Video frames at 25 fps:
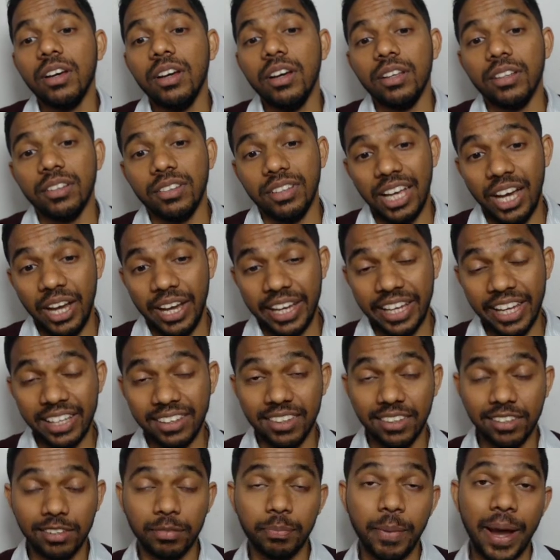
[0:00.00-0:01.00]
Now again,
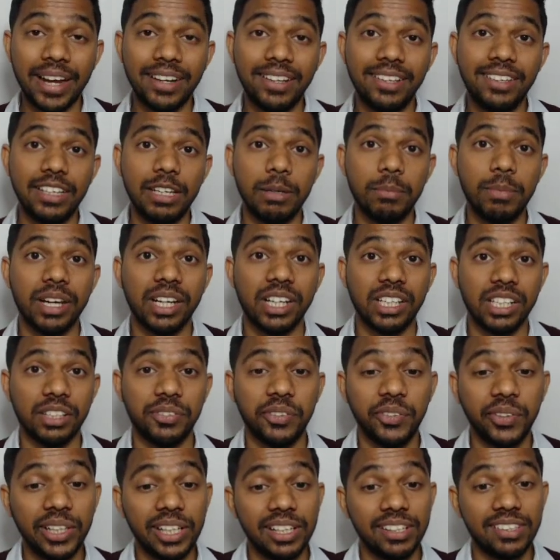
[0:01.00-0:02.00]
this might seem like a
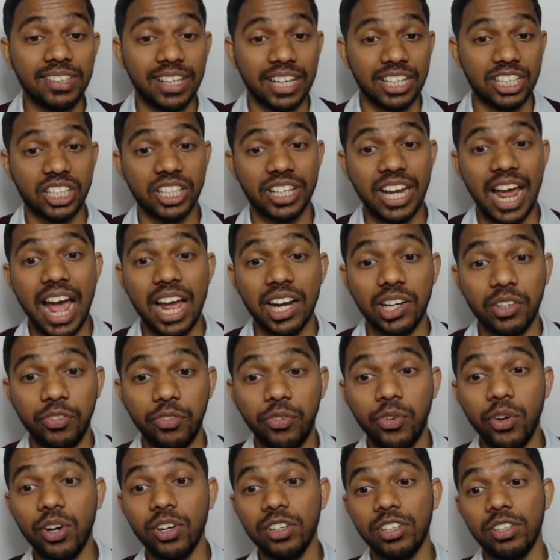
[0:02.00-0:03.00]
difficult section at
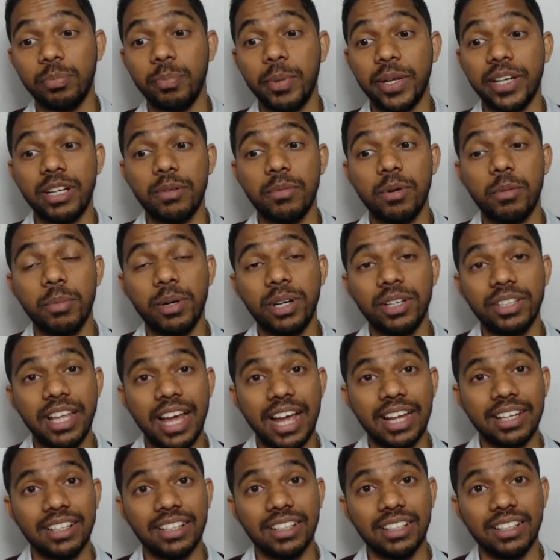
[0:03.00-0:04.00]
first, but remember
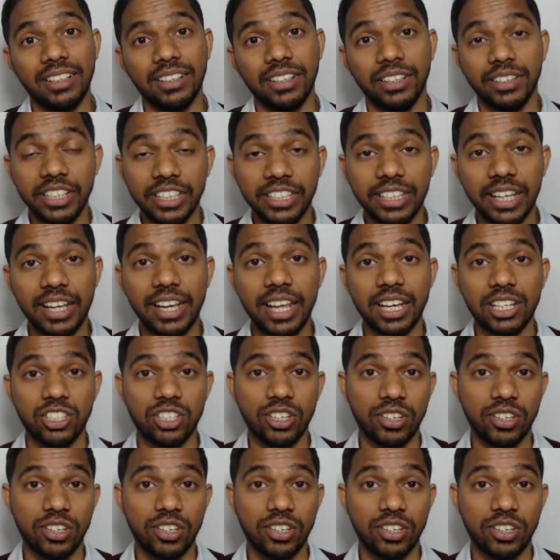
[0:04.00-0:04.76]
that the Retell lecture,